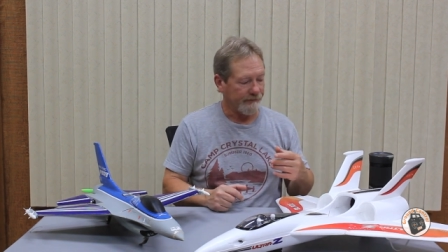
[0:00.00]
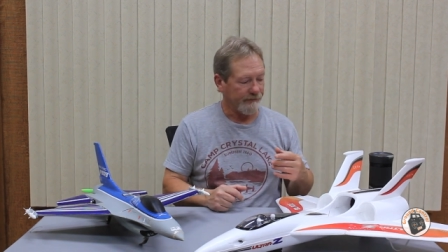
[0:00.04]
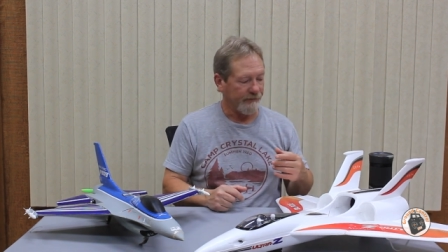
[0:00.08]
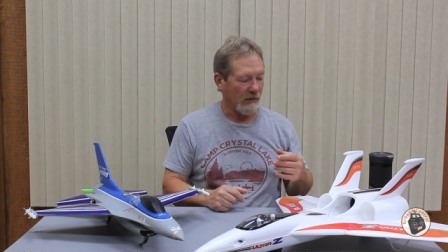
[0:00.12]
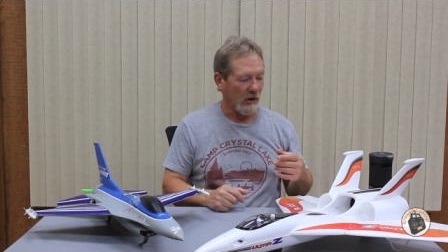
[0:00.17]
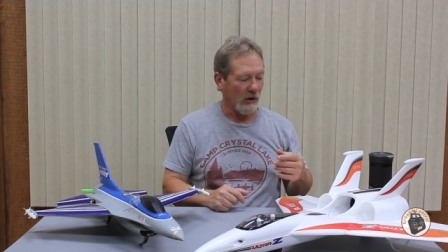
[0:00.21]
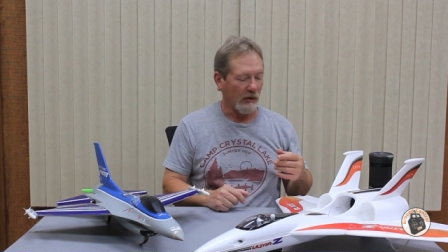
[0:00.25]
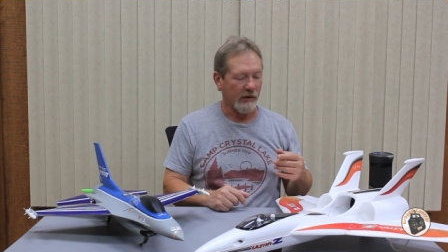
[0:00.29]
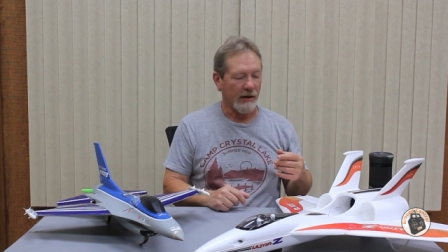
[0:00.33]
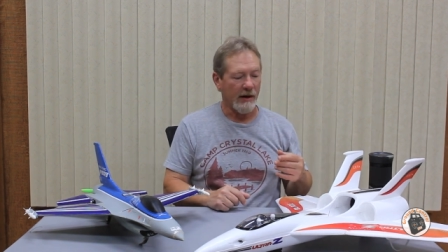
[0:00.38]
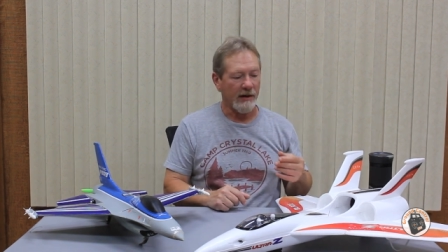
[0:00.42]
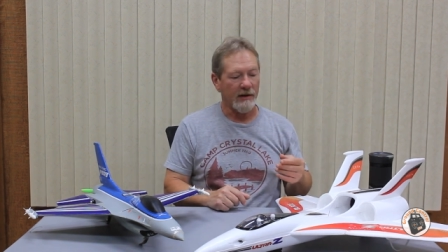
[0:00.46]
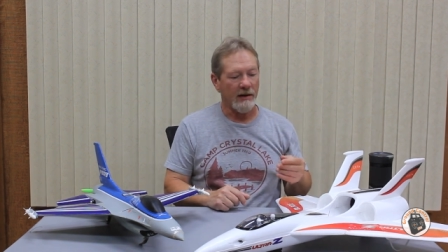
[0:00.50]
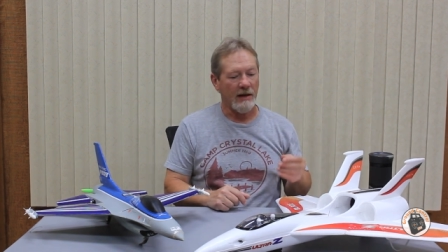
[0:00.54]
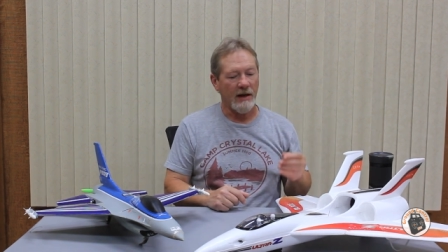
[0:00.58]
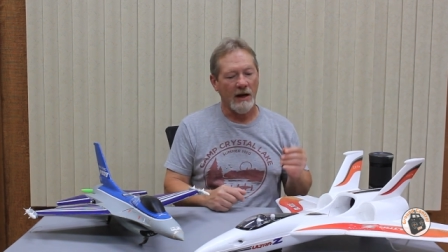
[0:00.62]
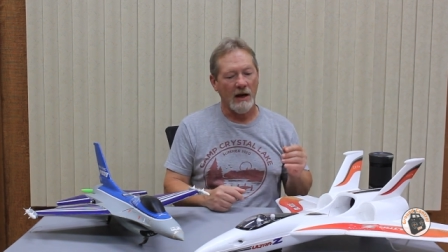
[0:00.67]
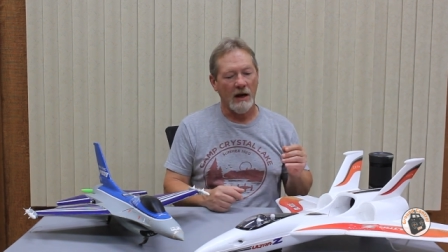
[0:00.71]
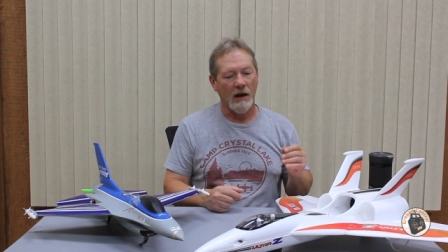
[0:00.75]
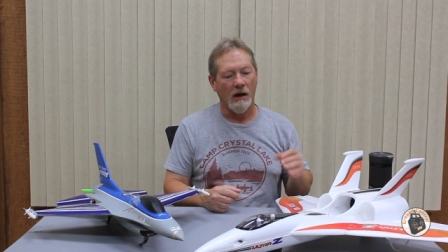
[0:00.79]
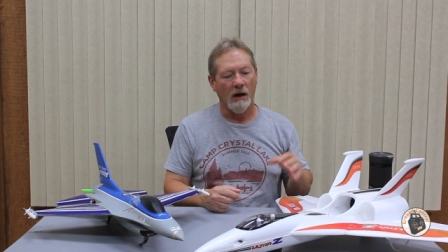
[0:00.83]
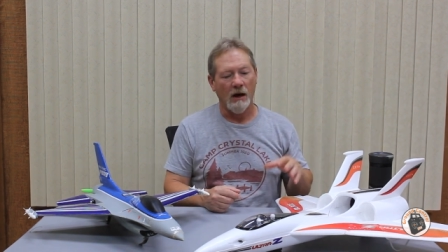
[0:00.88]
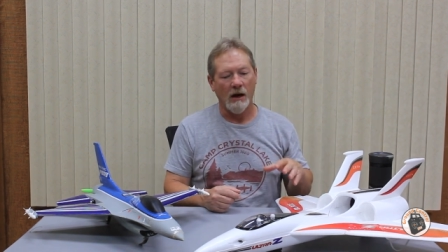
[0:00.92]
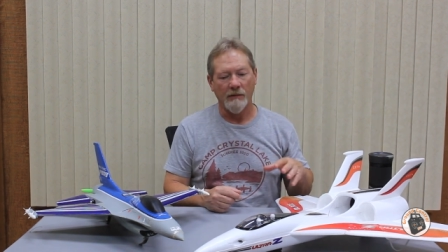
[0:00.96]
Okay,
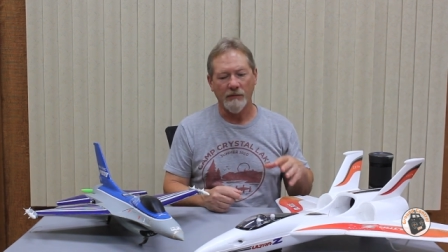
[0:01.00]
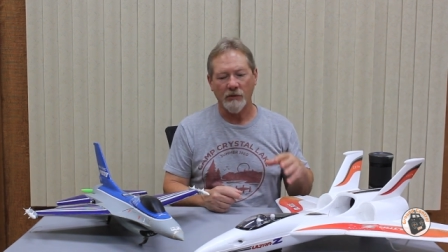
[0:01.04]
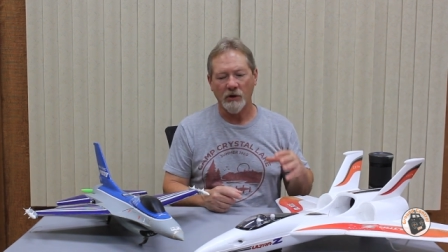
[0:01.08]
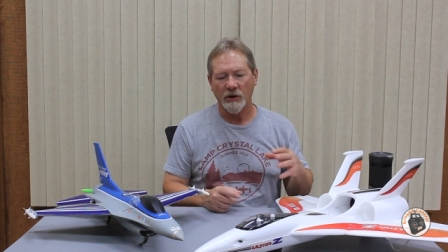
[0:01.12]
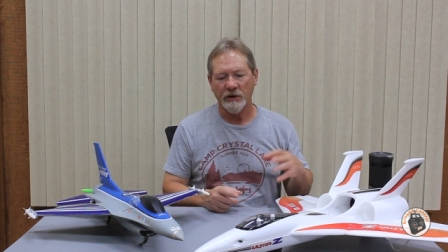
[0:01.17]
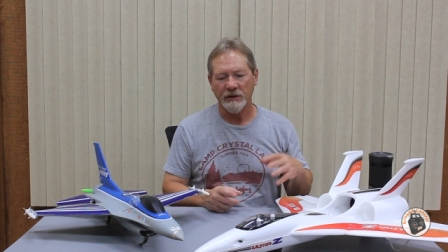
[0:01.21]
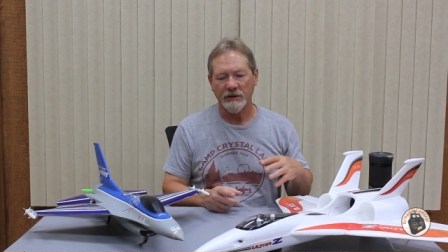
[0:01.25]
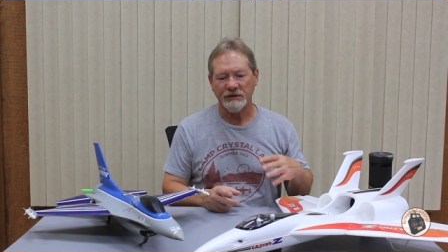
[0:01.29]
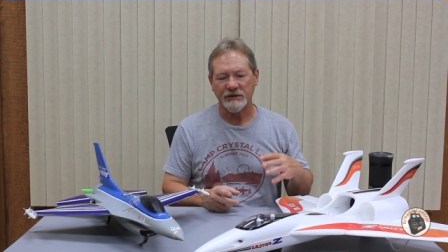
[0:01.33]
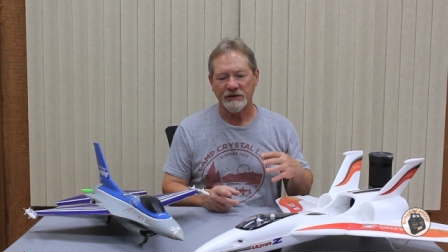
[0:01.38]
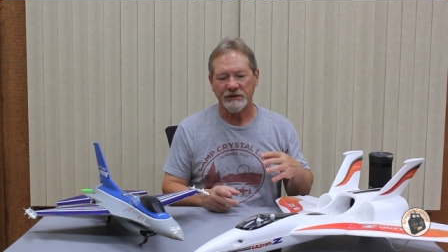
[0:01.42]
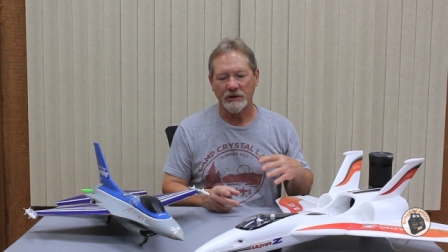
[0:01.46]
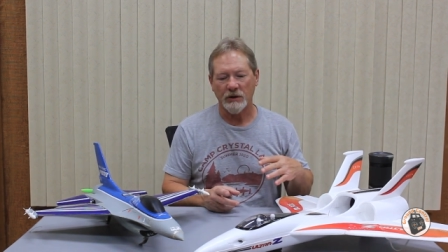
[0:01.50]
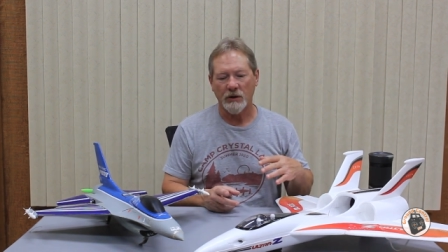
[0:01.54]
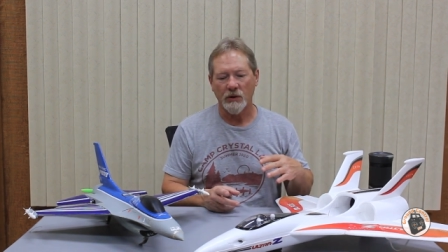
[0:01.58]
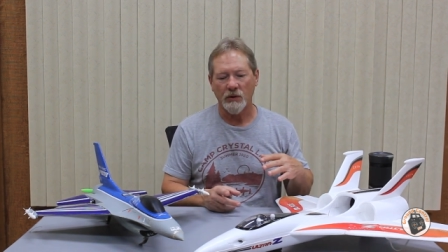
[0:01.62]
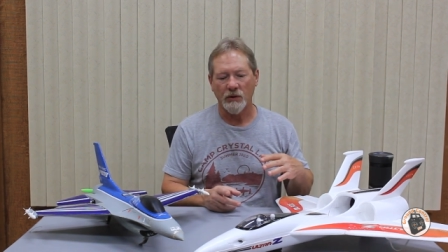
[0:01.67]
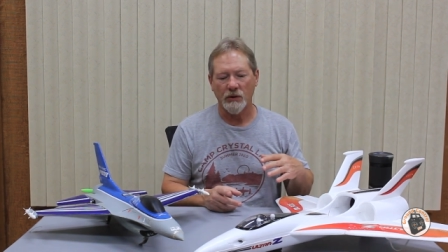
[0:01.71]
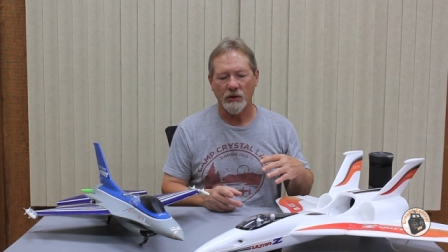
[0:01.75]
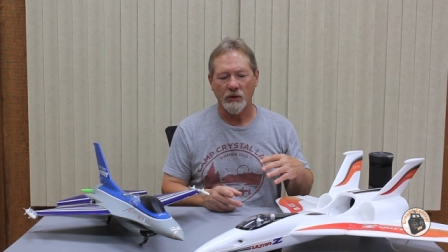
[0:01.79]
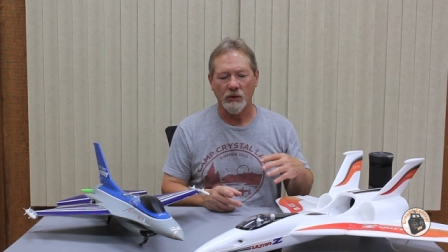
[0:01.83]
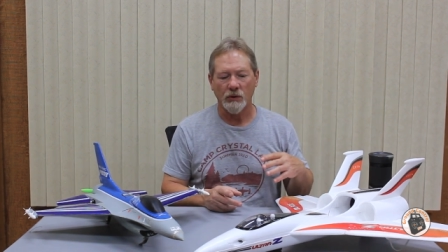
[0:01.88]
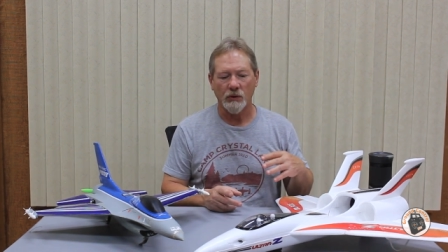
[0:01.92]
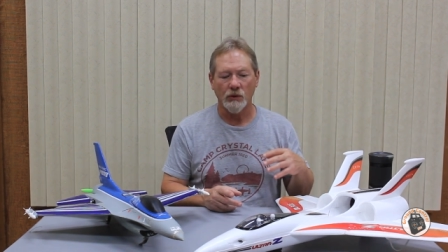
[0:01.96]
now I'm going to show
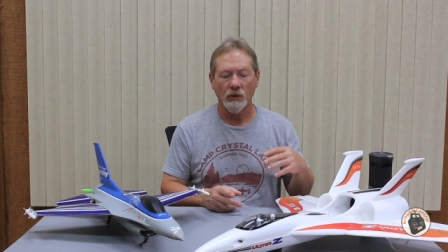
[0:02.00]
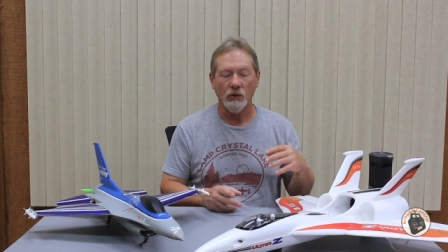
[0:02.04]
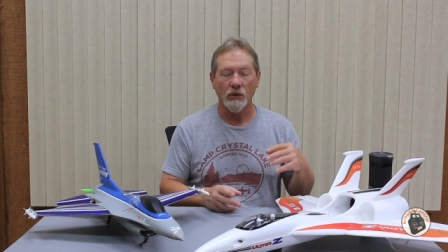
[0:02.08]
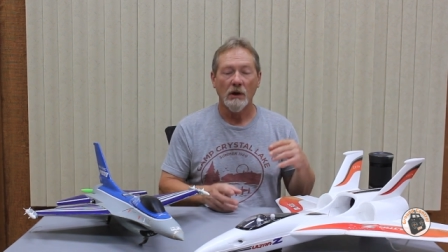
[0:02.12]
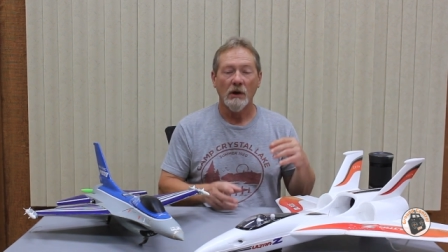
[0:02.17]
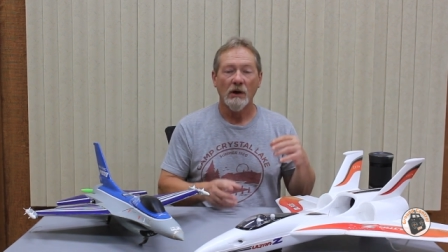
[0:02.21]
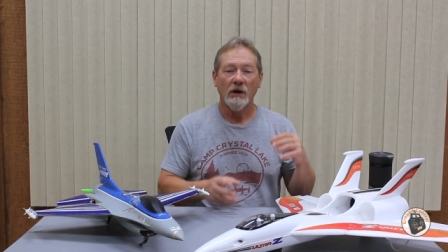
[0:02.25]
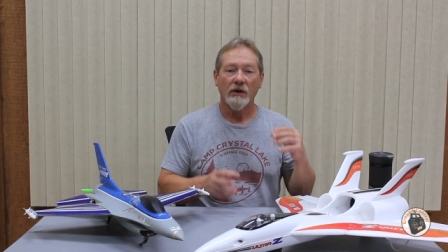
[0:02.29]
you